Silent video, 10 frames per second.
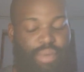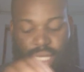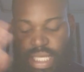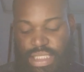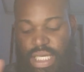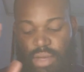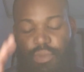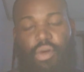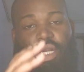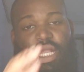But
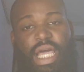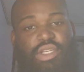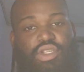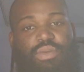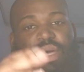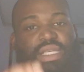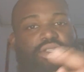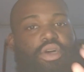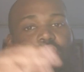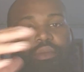on the natural term, man, it's
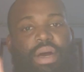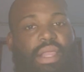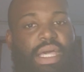talking about